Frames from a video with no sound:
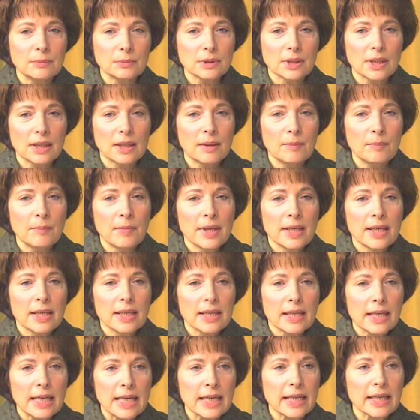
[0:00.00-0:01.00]
time,
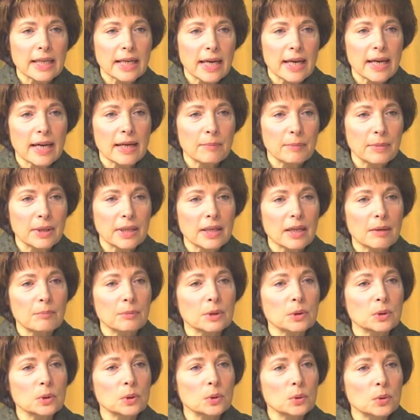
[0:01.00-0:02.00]
it can become
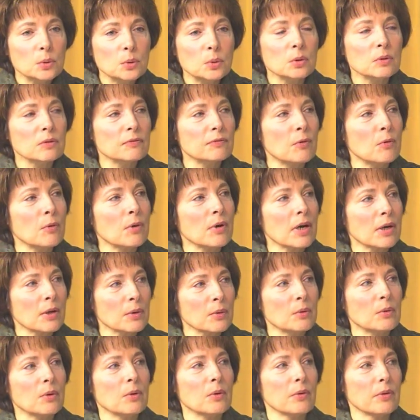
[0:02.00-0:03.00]
a tool for our
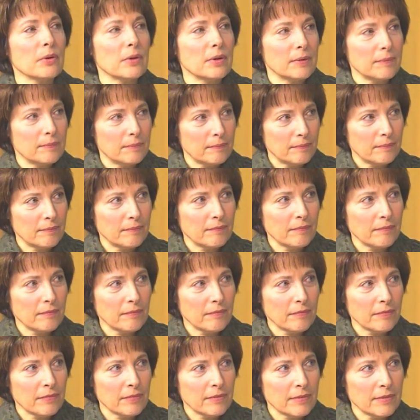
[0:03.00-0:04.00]
growth,
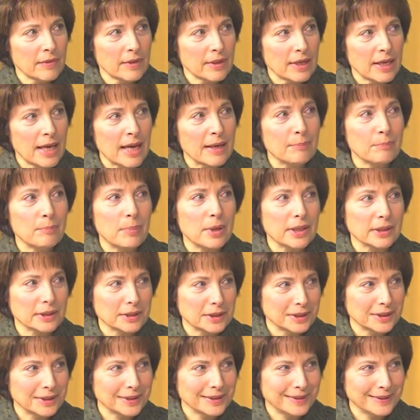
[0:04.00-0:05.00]
at
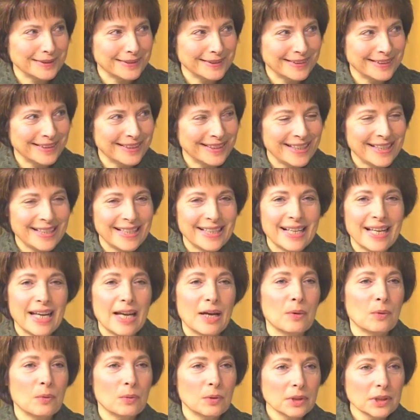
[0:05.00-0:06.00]
best.
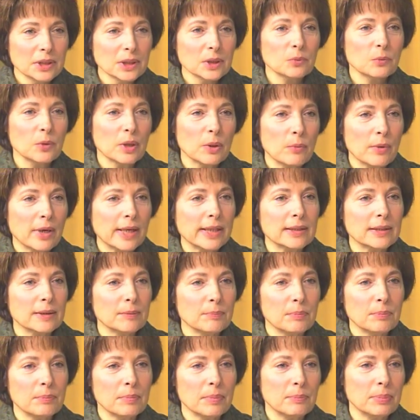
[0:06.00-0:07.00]
At worst, we wind up
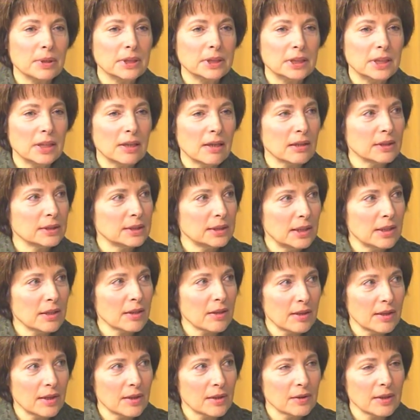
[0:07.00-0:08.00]
pitching our
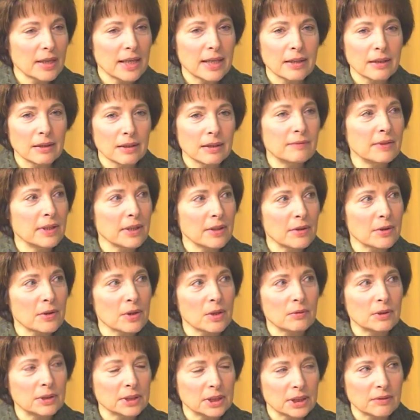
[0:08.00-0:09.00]
tent there and living there
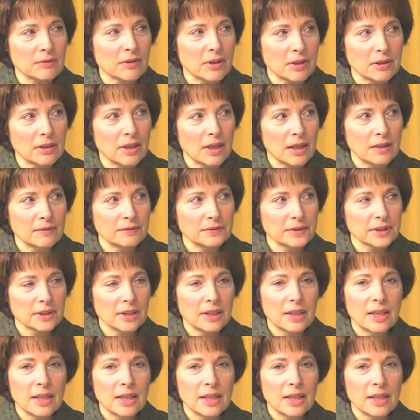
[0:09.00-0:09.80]
the rest of our lives.